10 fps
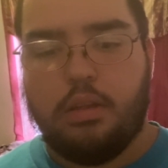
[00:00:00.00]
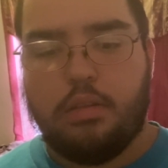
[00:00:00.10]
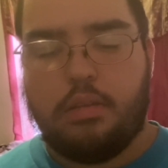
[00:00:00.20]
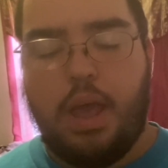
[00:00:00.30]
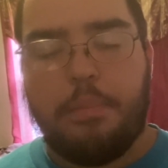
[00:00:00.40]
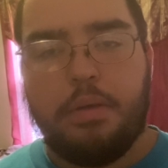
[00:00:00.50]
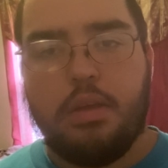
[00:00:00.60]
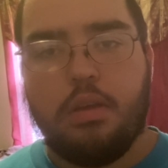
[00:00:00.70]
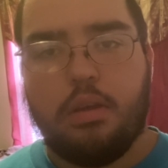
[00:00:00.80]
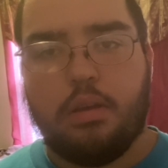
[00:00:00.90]

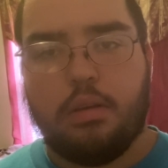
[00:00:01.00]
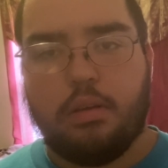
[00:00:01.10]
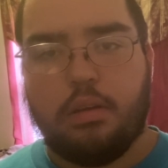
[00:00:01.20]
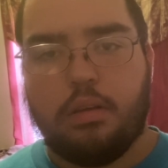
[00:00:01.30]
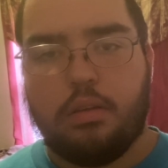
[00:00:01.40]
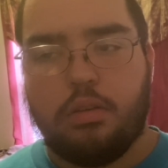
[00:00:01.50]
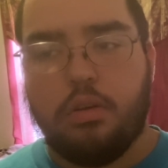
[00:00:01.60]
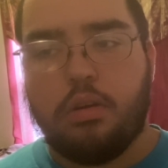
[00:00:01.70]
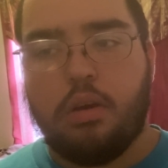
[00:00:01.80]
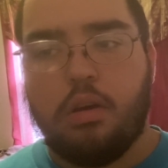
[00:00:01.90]
tapping
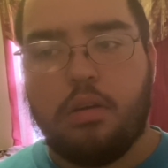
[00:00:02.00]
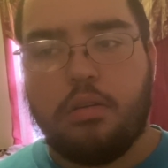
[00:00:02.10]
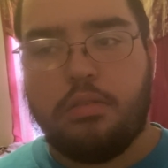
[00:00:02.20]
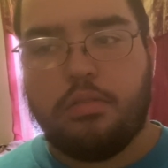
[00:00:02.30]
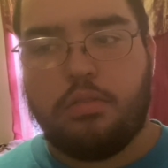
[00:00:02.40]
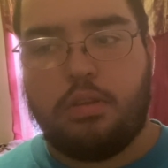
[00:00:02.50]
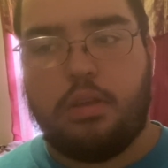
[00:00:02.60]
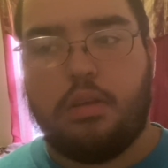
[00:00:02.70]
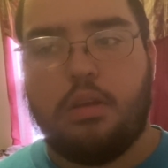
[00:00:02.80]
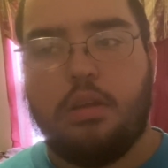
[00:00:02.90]
your cards
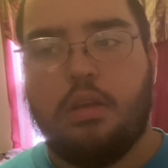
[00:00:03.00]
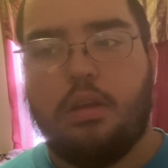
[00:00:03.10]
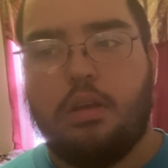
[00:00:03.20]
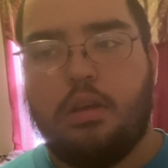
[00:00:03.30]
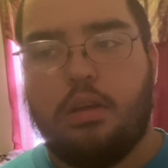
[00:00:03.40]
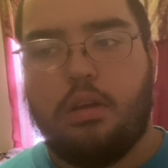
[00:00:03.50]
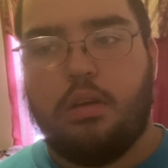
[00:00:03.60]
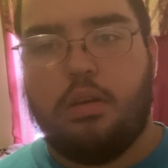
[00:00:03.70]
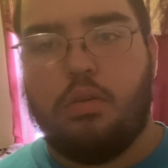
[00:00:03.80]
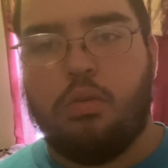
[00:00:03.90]

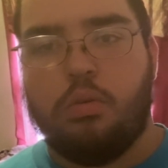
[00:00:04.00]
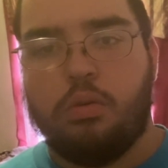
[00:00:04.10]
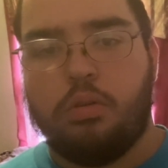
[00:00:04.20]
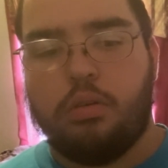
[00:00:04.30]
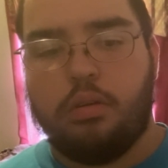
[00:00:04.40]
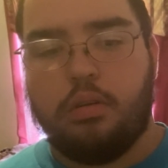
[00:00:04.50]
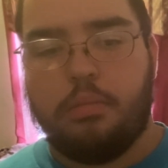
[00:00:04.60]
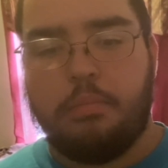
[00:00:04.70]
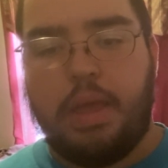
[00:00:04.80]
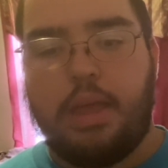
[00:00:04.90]
or
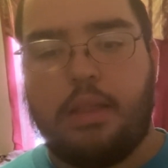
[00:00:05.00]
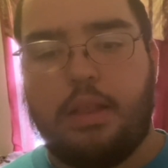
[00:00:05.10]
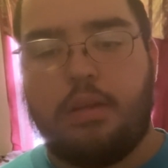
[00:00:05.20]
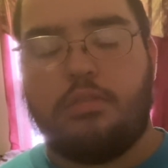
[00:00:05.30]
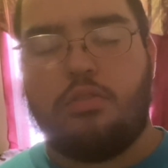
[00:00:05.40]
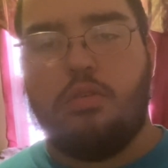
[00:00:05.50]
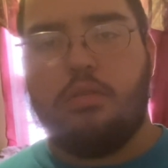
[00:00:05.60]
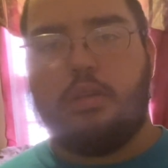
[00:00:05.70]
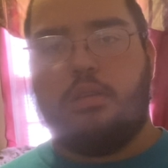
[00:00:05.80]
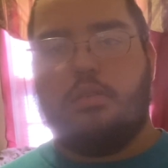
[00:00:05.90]
making lots of
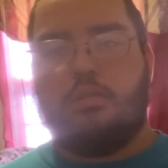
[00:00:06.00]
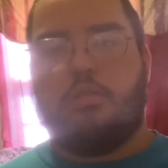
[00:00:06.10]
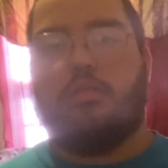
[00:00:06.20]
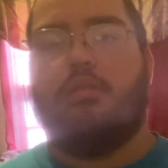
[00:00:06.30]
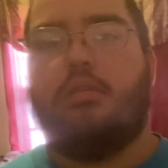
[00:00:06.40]
tokens.